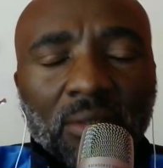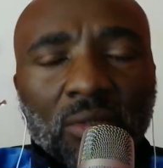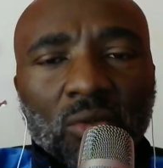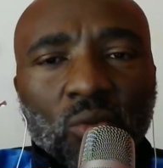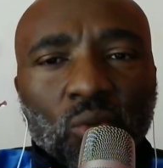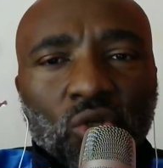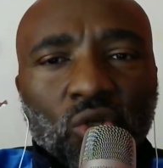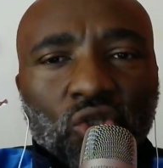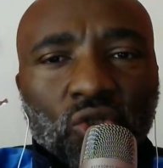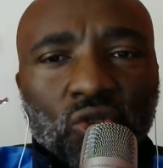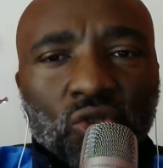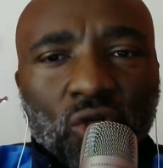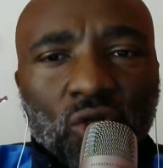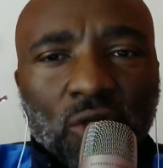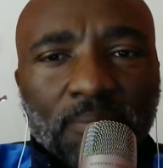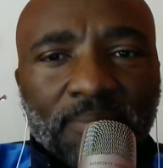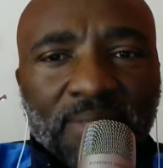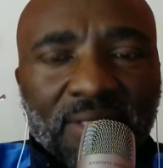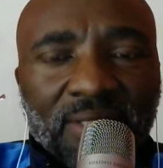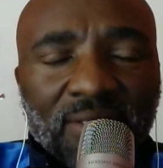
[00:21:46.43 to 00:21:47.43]
We should not
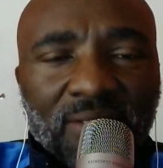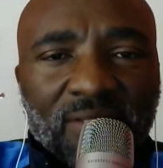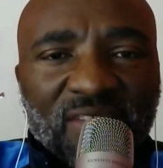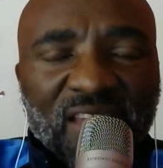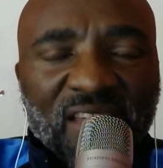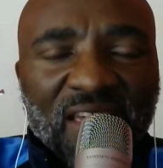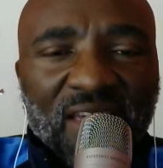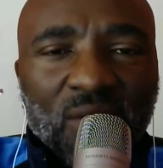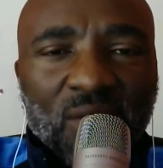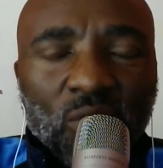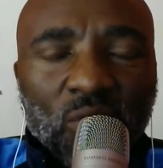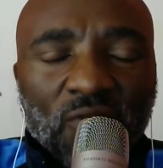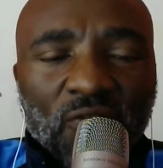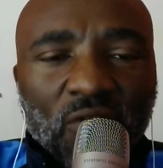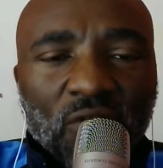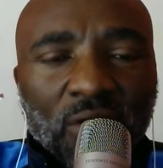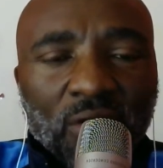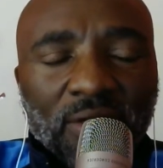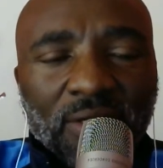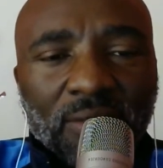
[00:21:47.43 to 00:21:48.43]
be saying we've
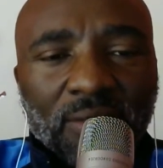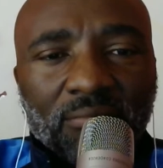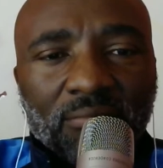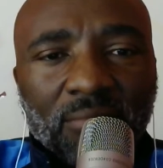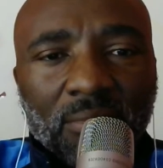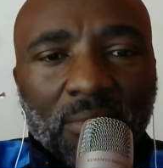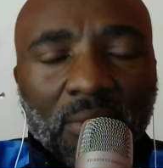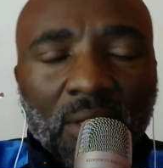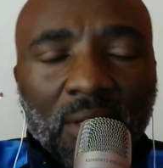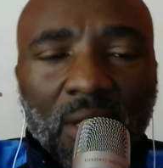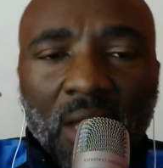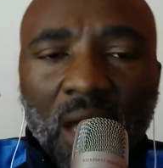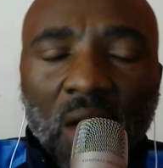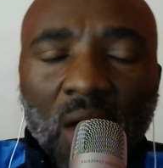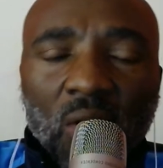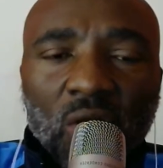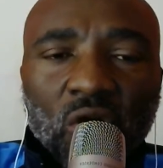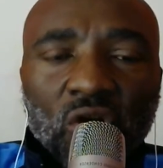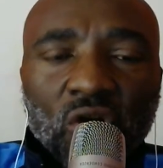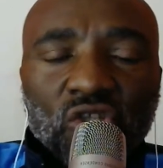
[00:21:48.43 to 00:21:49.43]
got our
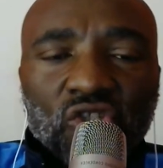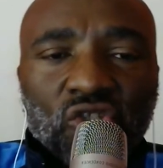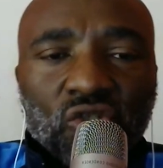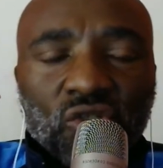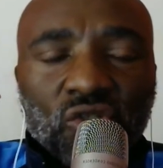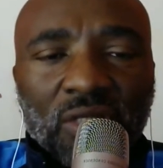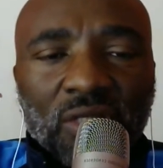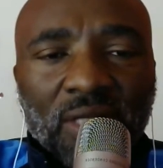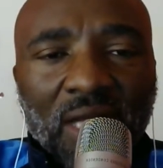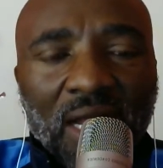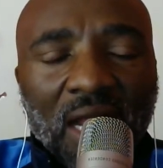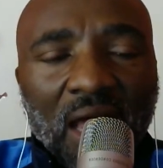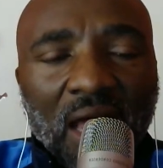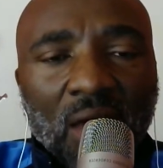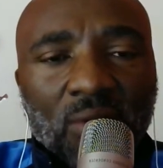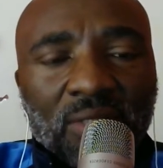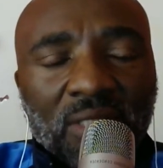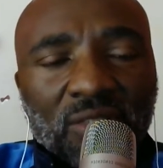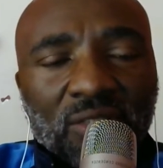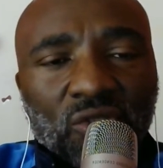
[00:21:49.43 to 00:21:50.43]
constitution
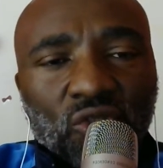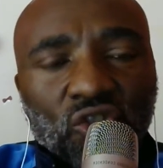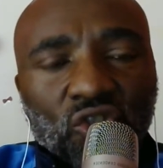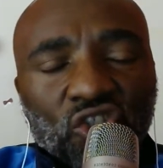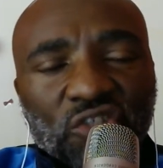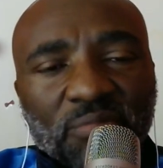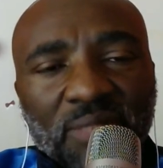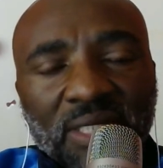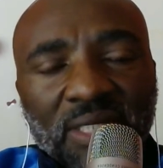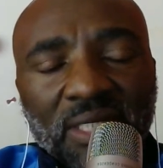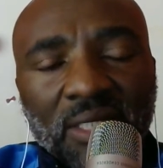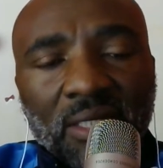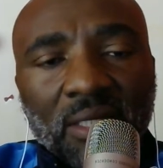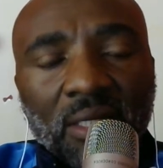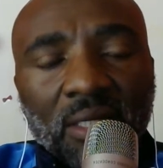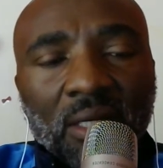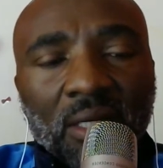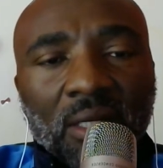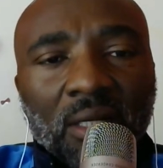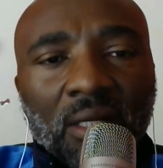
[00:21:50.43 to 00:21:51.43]
allows us to speak
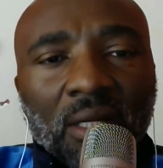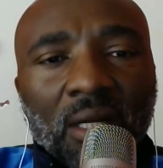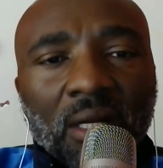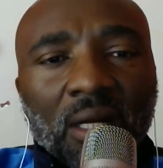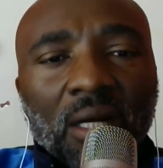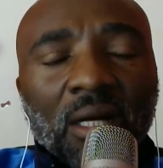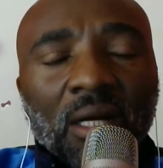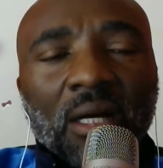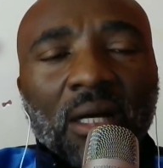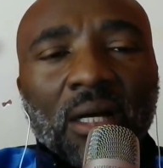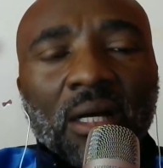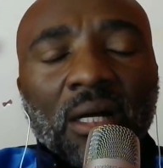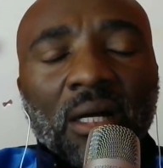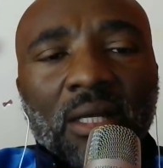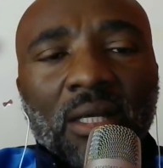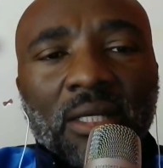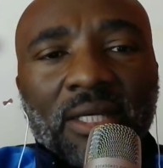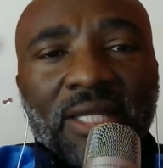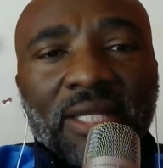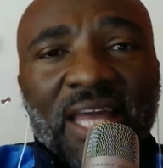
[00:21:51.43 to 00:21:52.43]

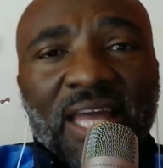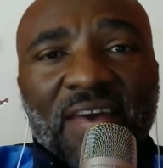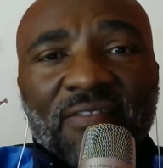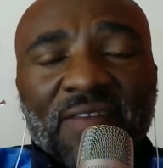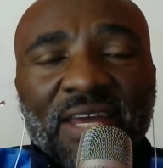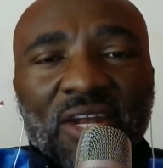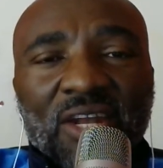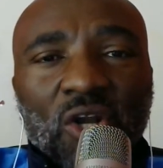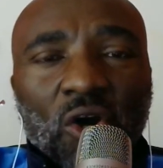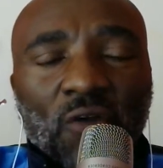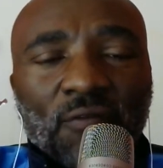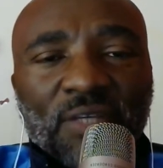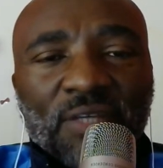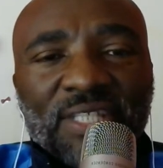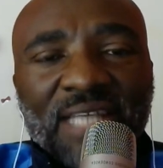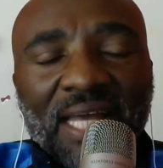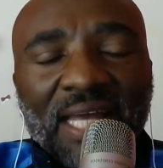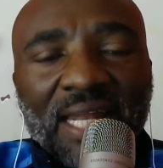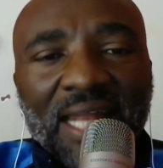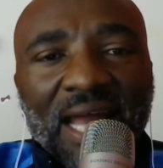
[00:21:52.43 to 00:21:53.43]
11
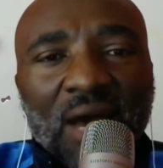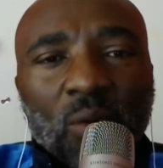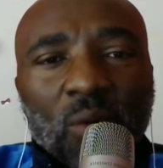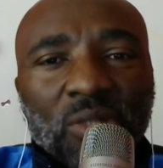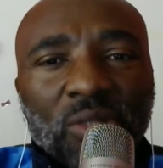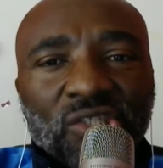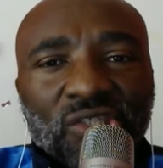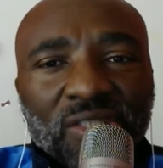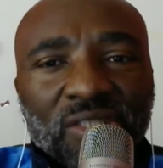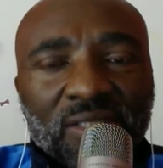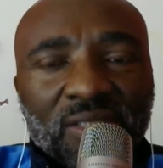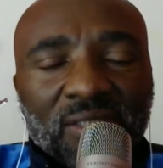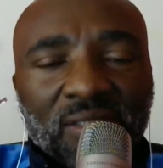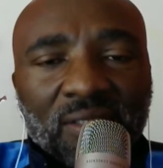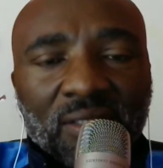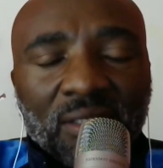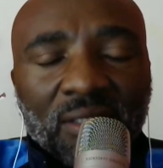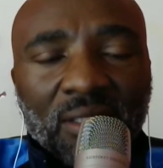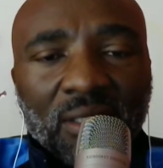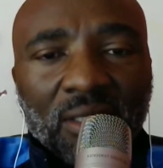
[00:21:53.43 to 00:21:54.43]
official languages.
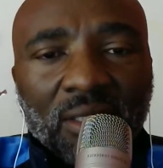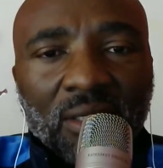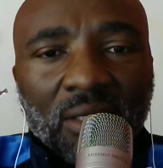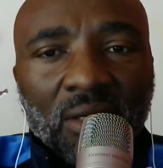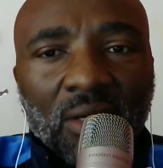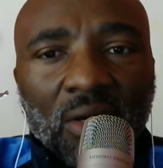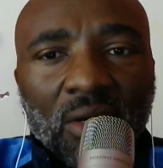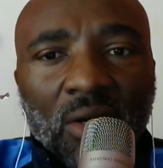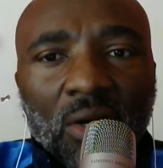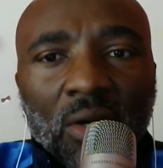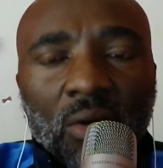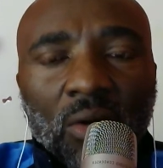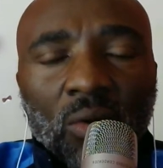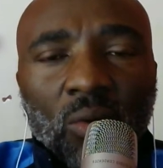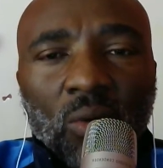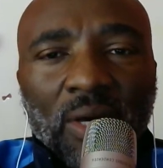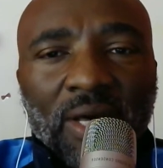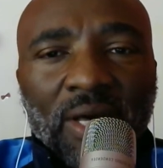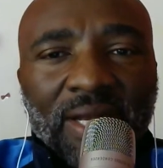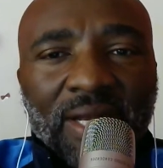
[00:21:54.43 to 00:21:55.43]

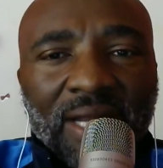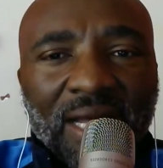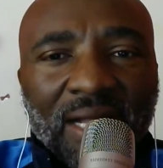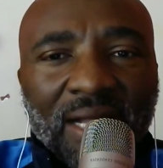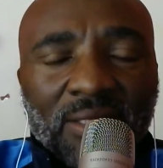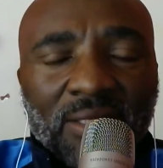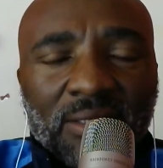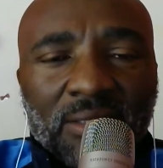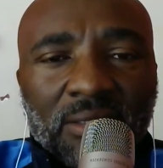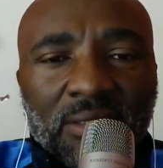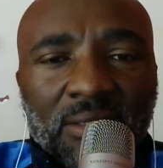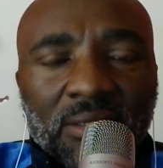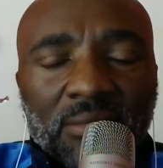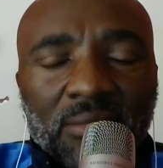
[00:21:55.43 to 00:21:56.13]
Where else?